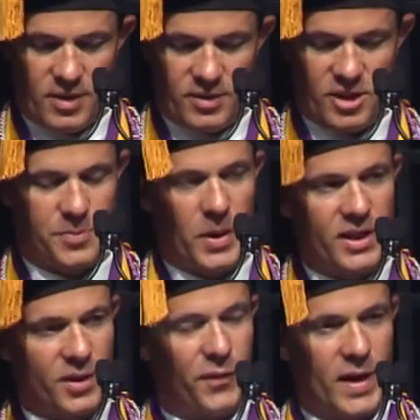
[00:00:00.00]

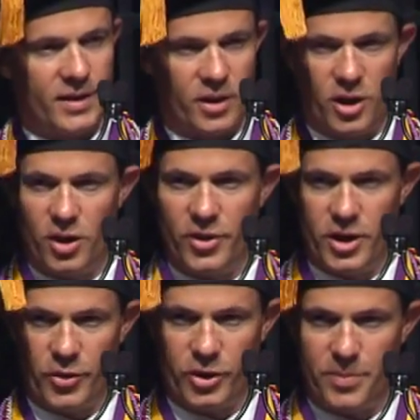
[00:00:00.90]
Despite the fact that all the
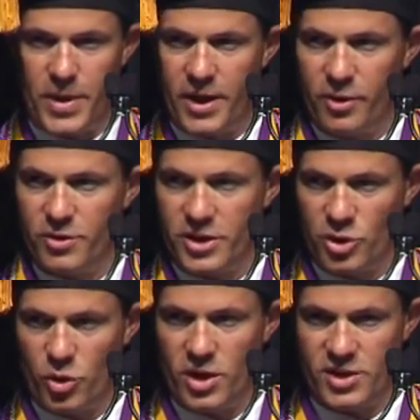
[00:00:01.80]
other competitors had
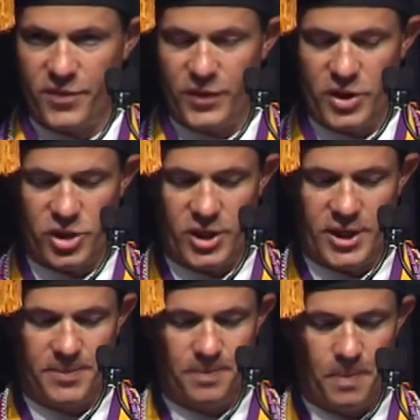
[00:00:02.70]
crossed the finish
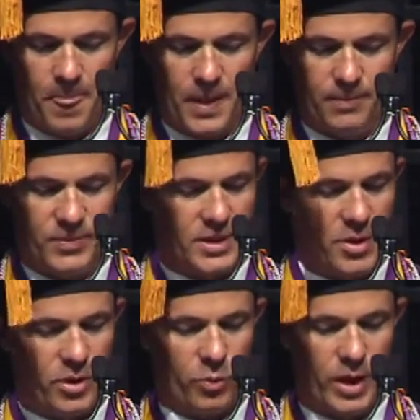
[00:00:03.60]
line,
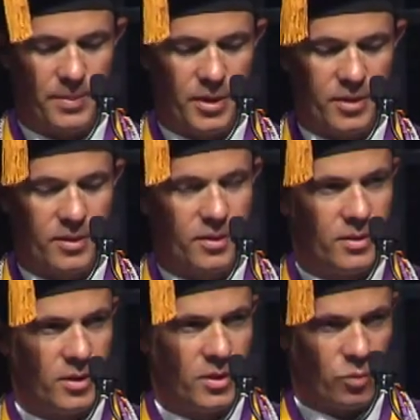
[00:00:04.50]
Derek Redmond
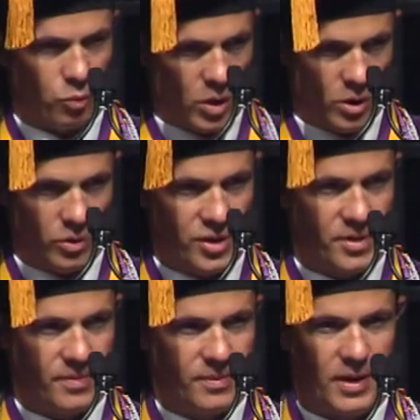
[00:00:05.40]
rose
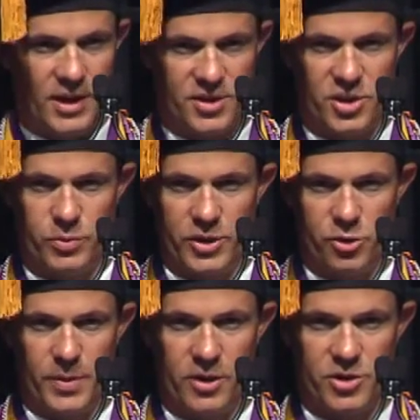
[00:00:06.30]
as the stretcher
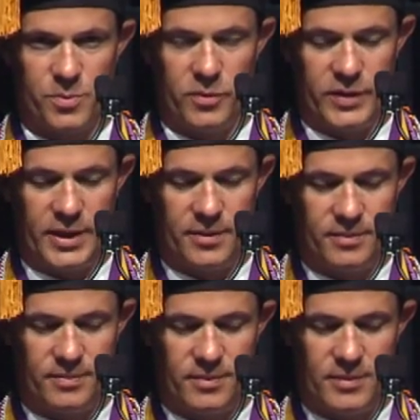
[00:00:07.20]
bearers moved in.
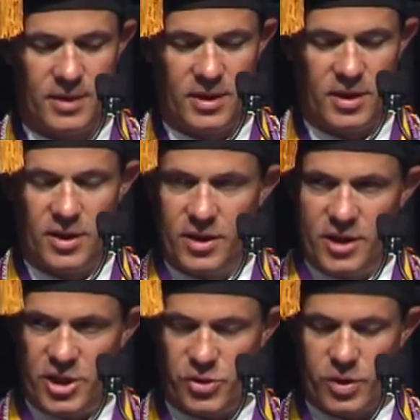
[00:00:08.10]

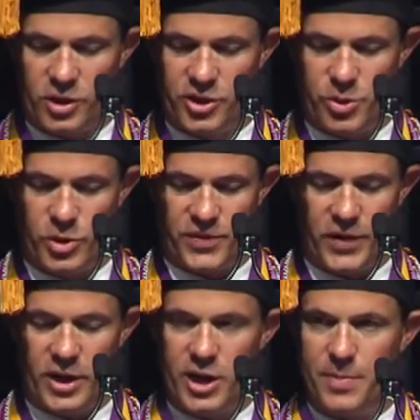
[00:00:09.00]
He struggled to his
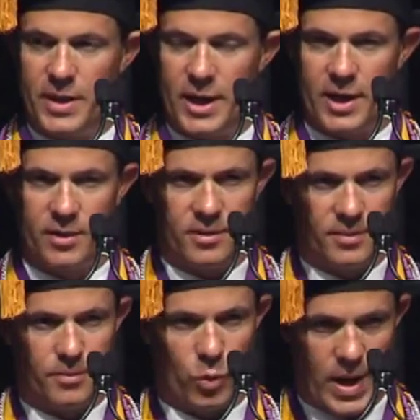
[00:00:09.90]
feet and he began,
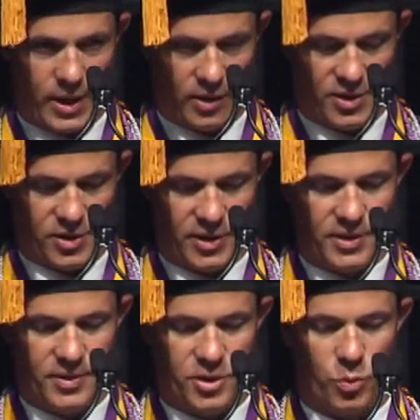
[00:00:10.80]
miraculously,
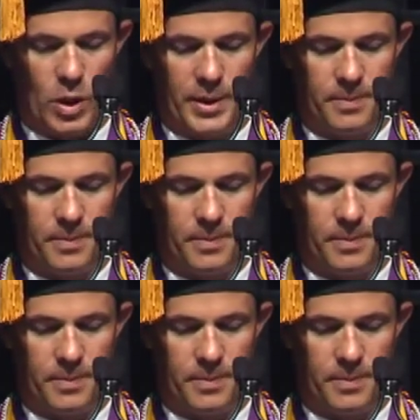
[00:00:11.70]
to run.